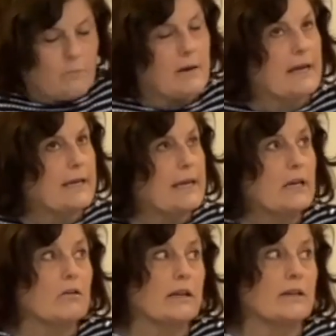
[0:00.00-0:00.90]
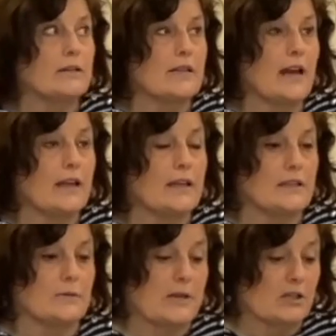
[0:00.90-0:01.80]
But here in Kentucky, and
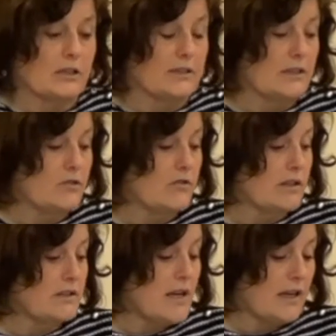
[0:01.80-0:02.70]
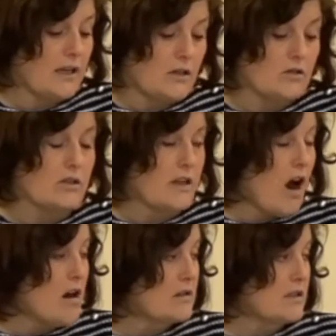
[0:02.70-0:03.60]
especially central Kentucky, usually
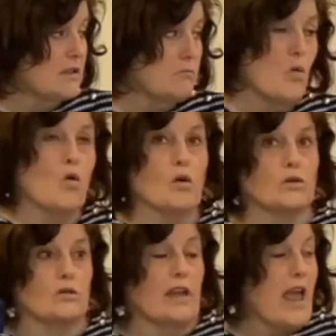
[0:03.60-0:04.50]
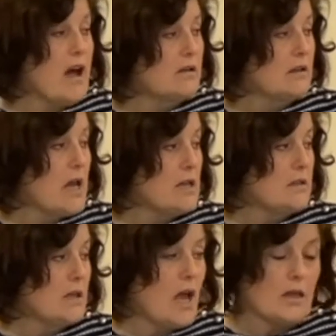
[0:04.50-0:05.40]
ours is more to the alkaline
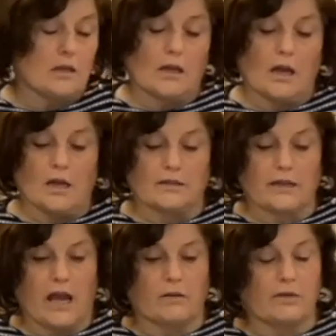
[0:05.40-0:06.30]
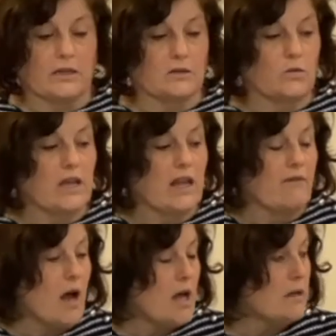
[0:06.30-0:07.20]
side because we have
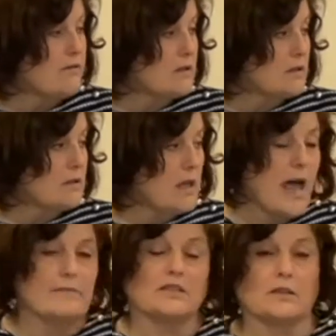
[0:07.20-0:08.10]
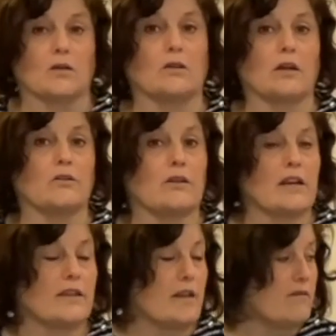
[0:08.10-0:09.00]
all of this limestone
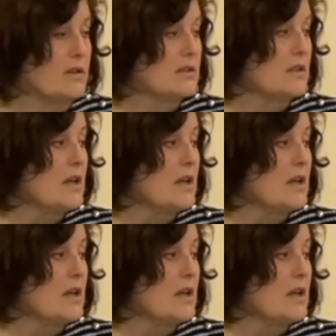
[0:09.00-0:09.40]
underneath of us.